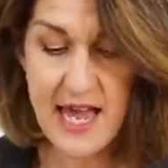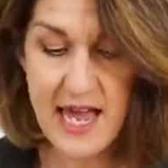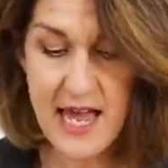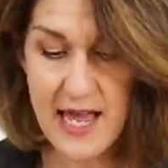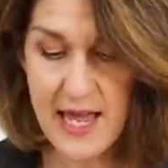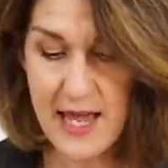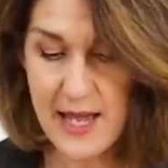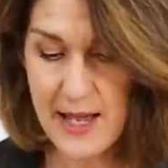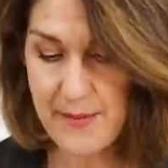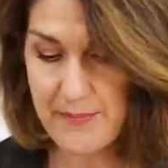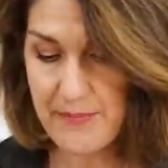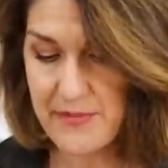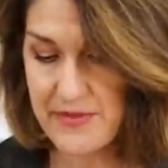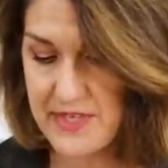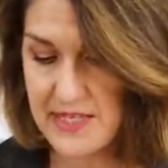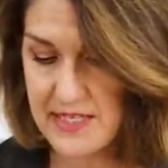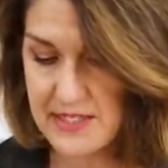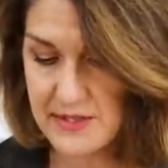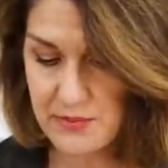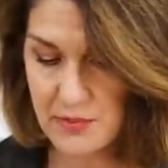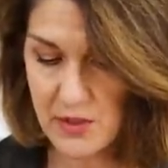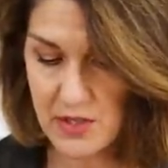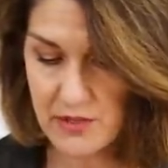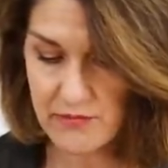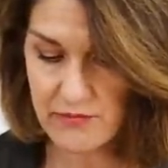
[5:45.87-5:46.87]

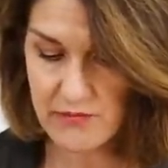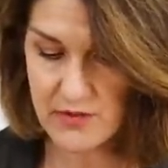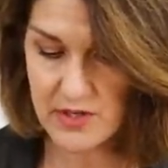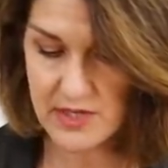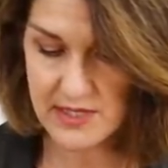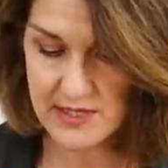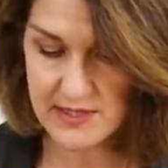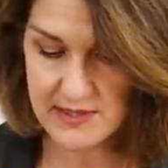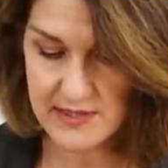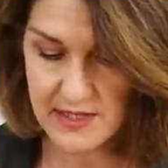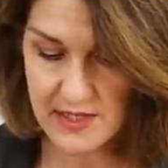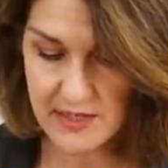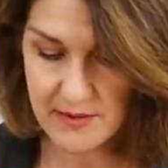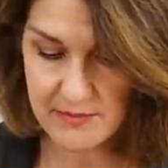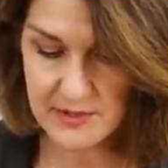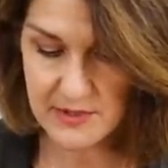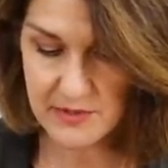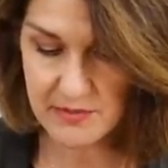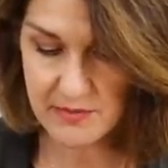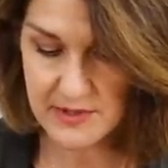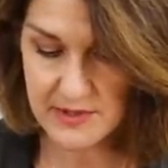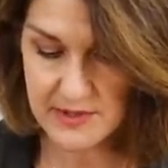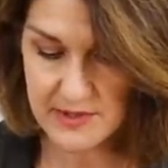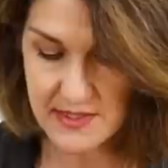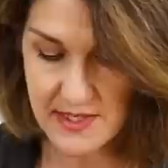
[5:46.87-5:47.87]
This one runs up
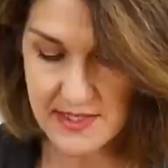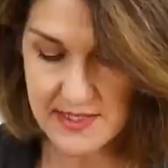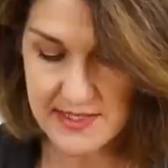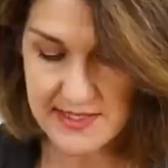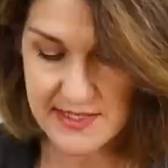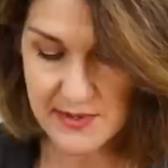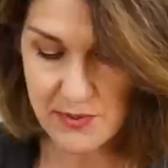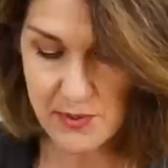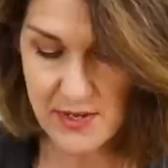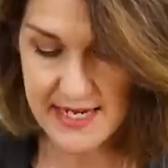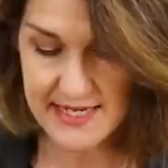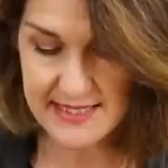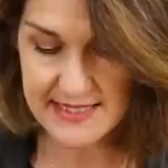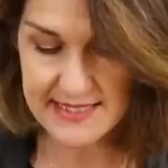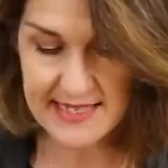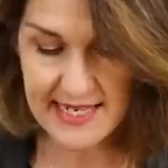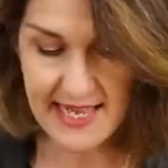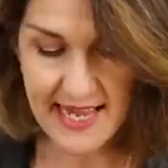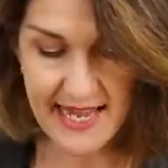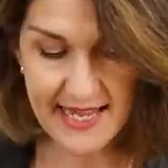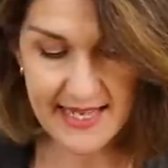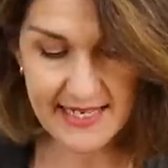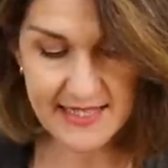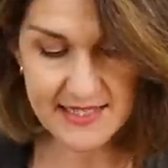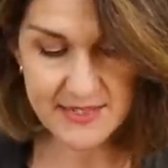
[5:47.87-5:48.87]
to a size
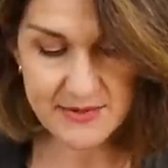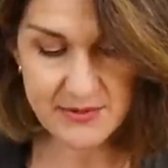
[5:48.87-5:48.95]
28,